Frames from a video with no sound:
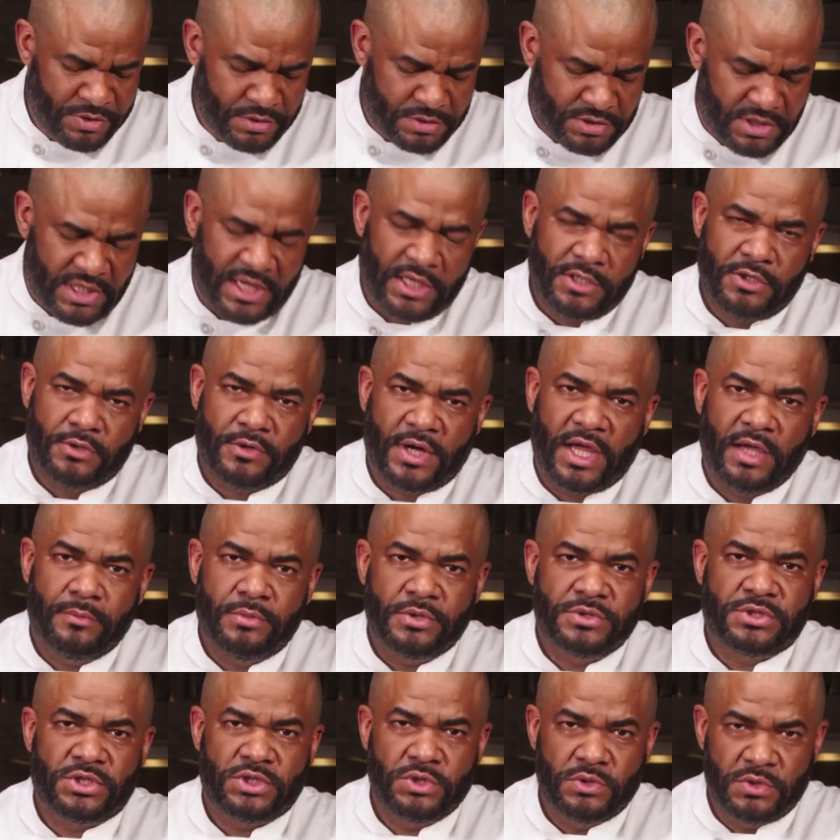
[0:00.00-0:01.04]
so that you're
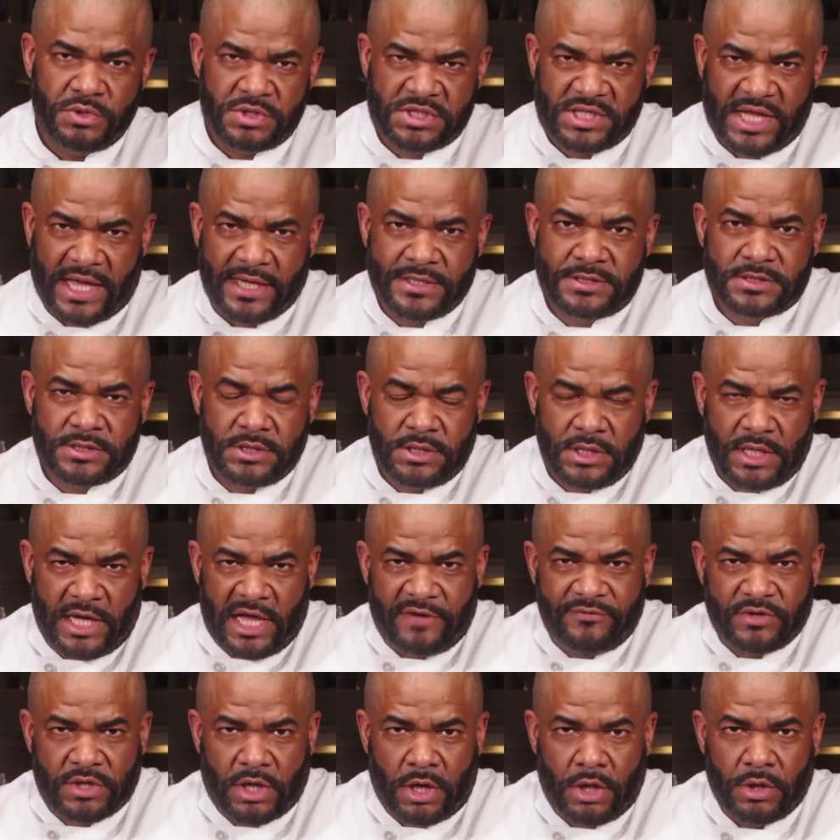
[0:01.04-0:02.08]
able to slice the
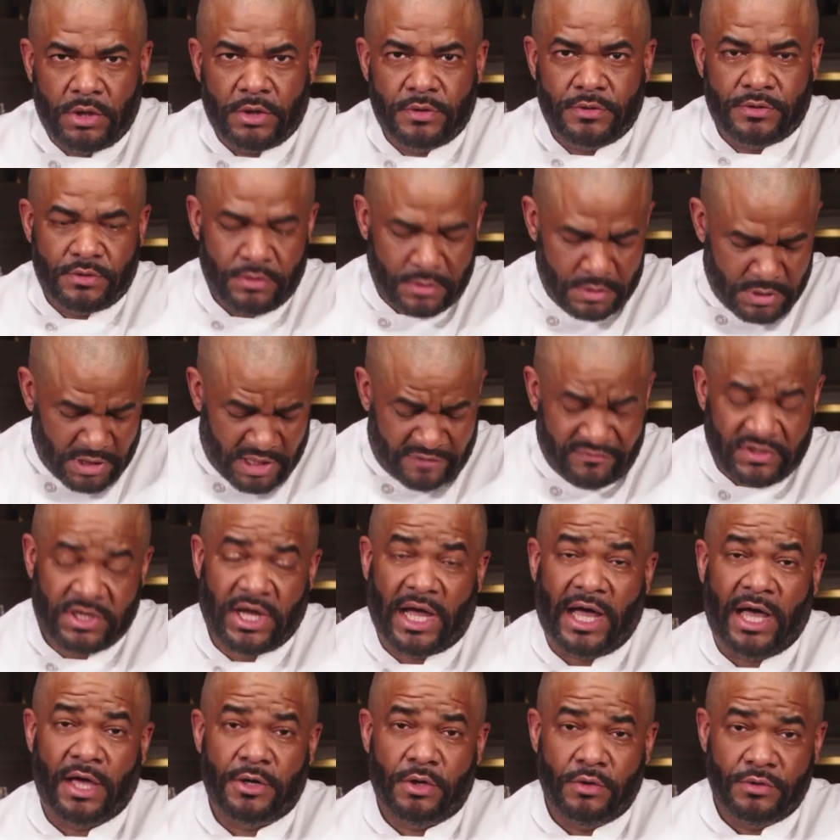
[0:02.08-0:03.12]
avocado
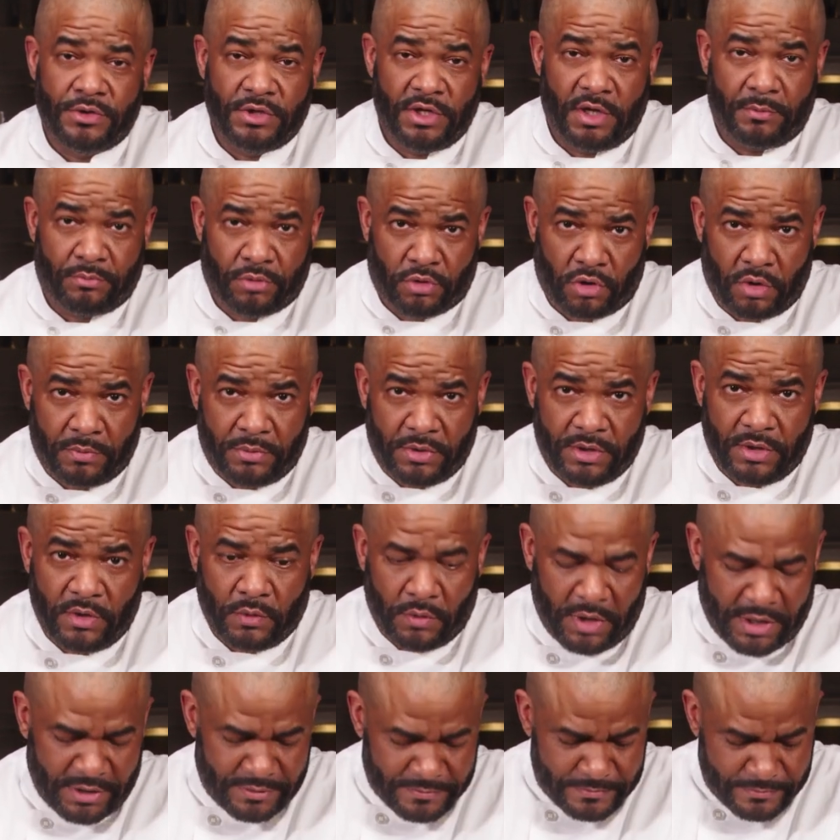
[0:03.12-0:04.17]
the appropriate
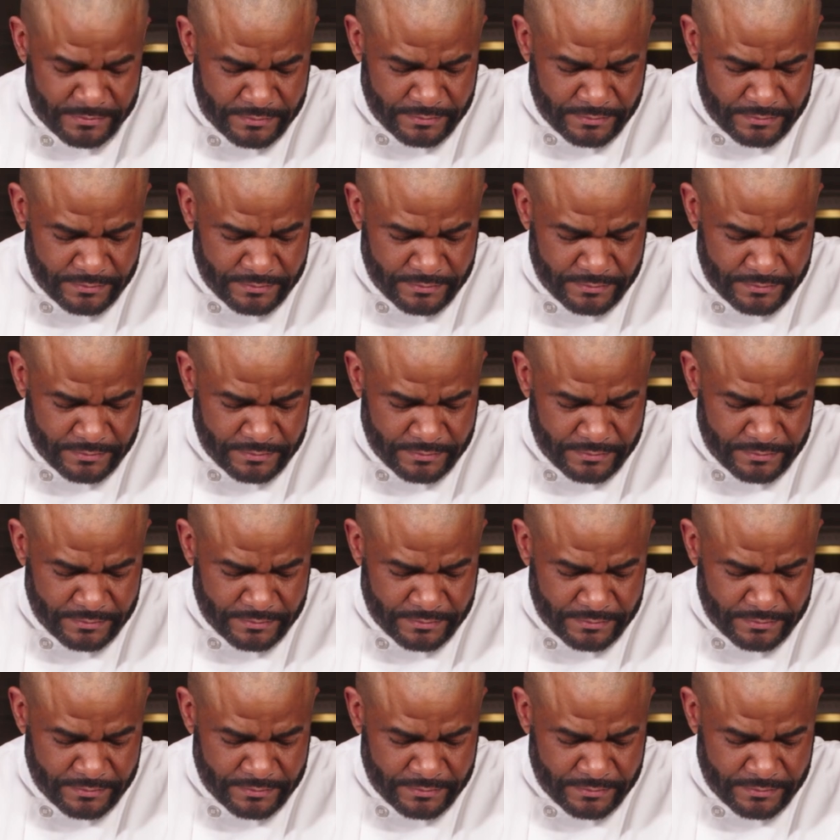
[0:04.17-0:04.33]
way.